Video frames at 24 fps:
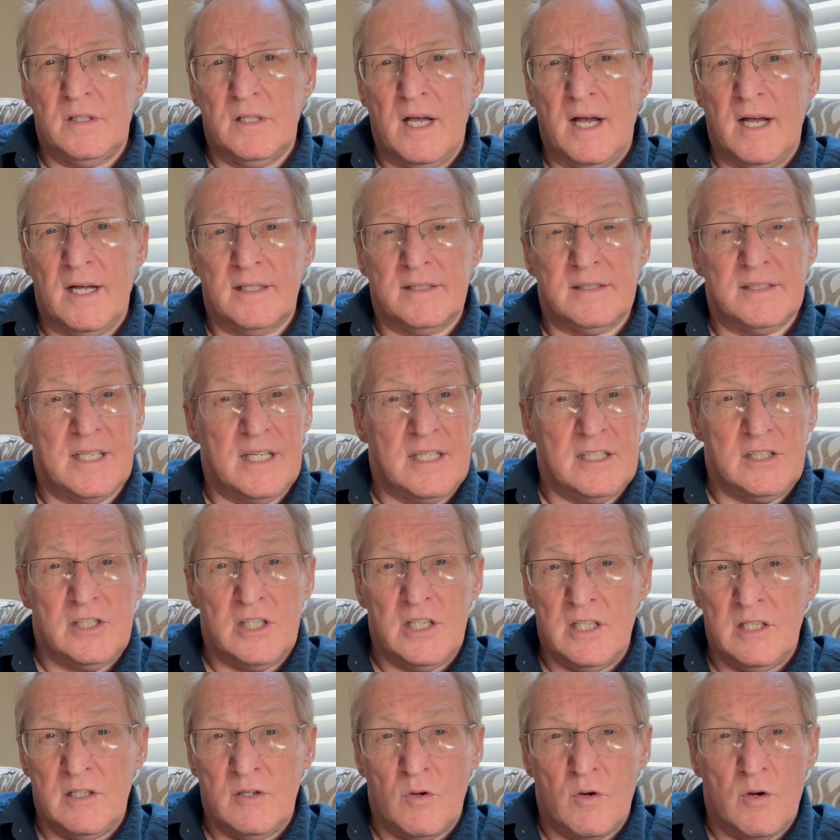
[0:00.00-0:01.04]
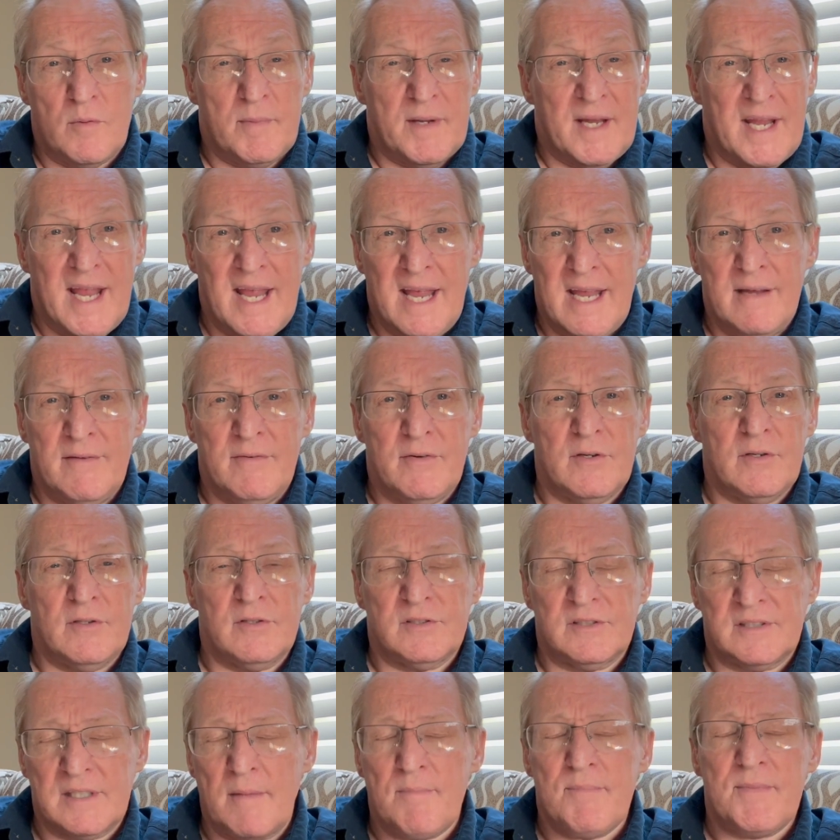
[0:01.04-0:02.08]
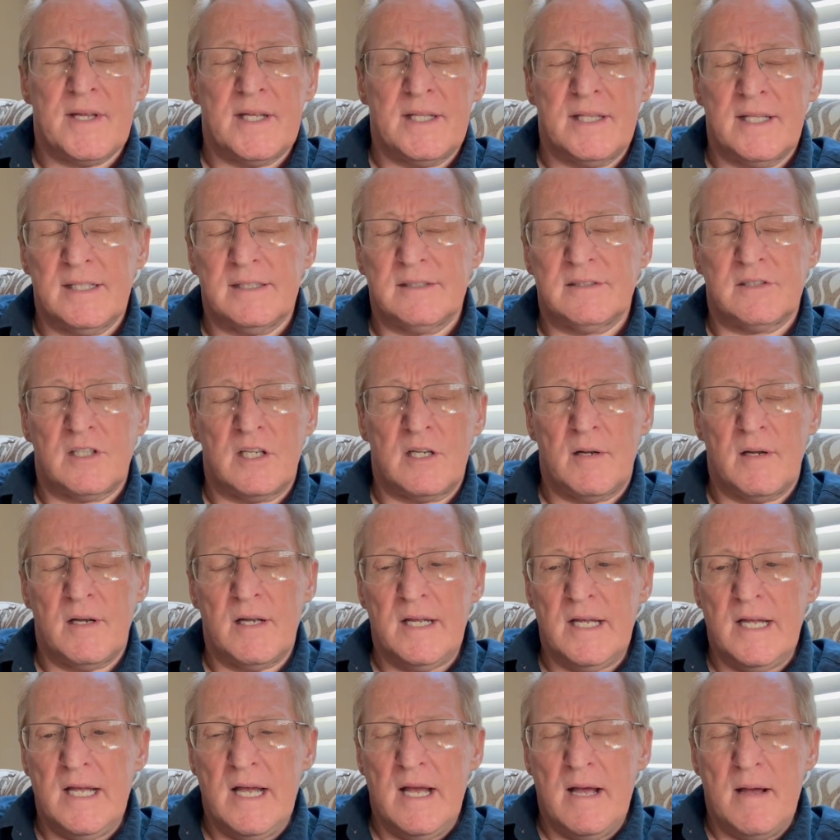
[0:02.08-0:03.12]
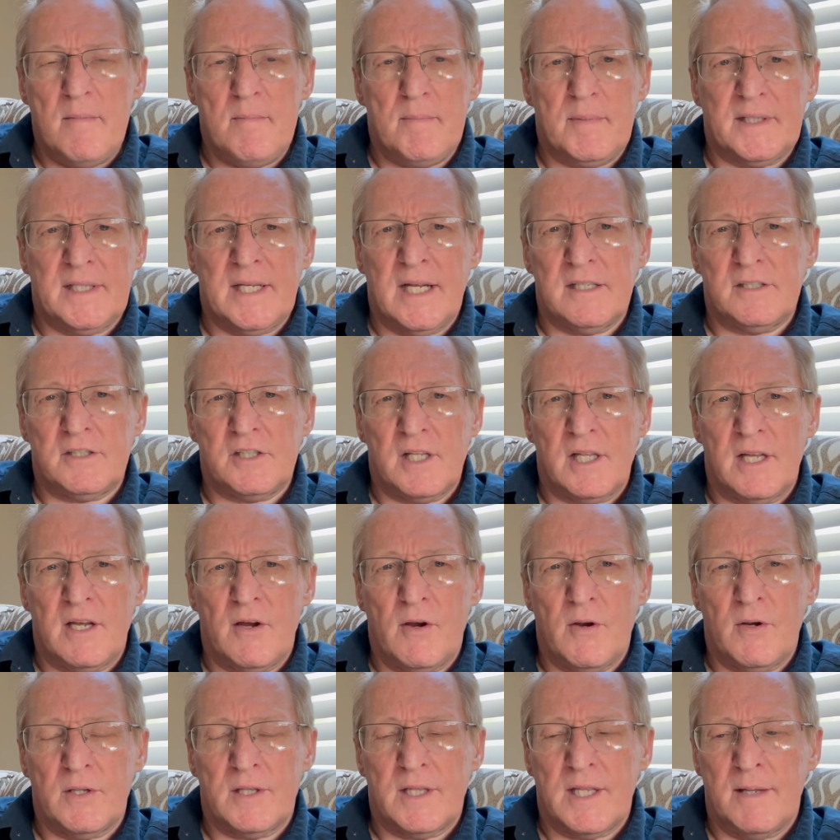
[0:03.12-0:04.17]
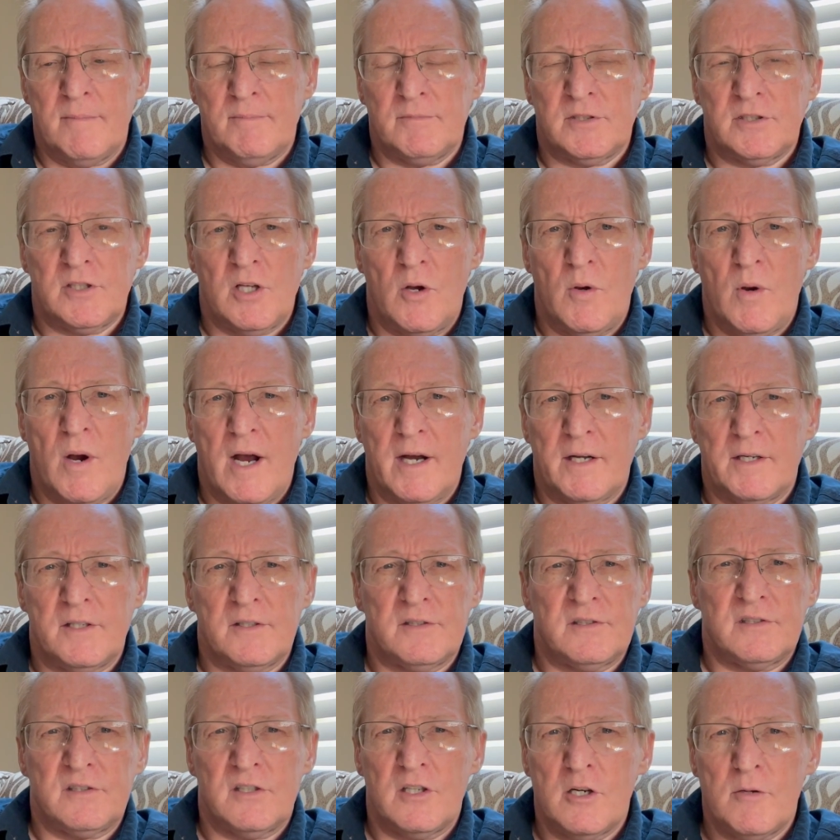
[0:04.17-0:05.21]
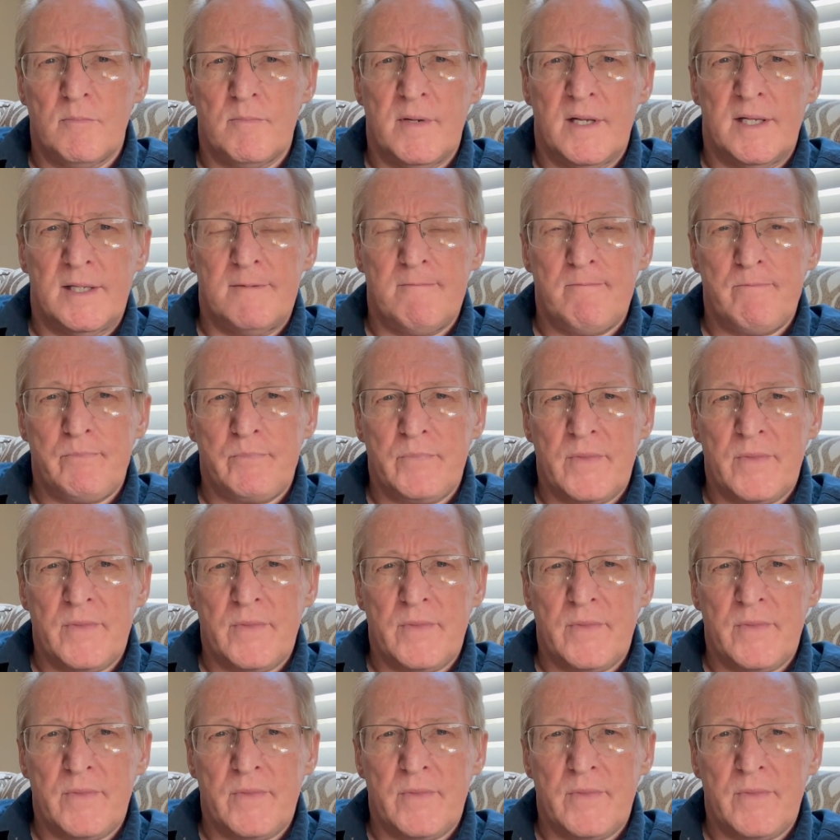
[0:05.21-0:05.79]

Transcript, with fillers: uh, teaching or behavior, or something that's going to potentially hurt them. So our discernment